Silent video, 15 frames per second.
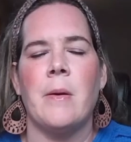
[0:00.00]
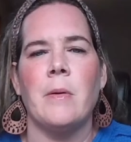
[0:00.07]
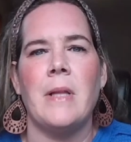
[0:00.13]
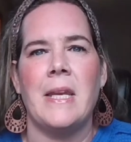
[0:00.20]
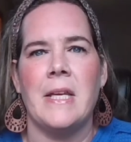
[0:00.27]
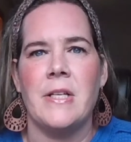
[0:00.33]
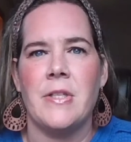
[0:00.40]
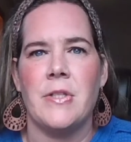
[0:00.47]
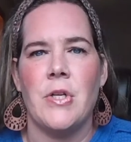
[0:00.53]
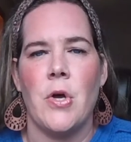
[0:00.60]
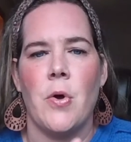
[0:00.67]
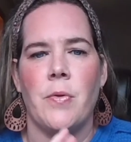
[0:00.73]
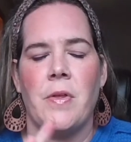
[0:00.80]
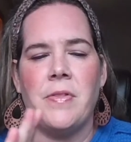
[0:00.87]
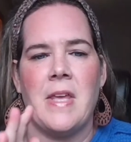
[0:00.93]
were letting us
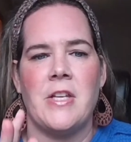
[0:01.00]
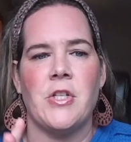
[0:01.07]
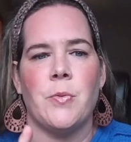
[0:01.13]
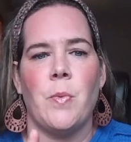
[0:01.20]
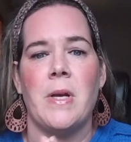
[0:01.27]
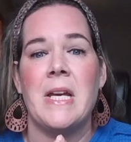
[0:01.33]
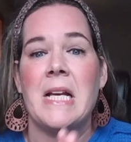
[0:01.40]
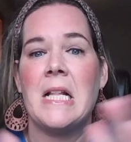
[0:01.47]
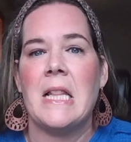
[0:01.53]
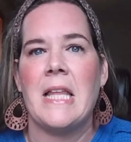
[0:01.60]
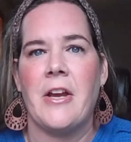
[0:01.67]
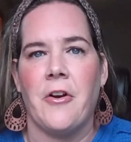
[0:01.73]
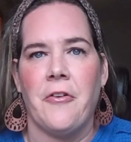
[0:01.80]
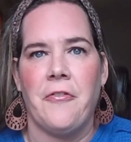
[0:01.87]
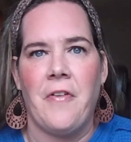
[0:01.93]
know that they just wanted to
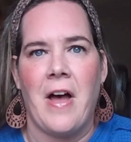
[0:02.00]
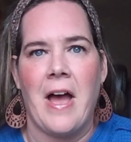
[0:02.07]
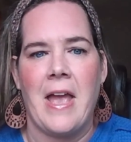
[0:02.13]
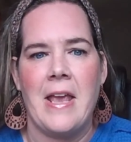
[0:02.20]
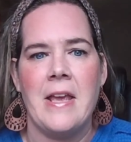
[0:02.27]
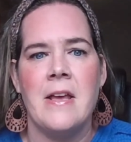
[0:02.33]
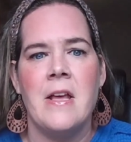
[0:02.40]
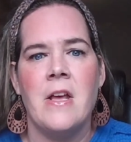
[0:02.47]
clarify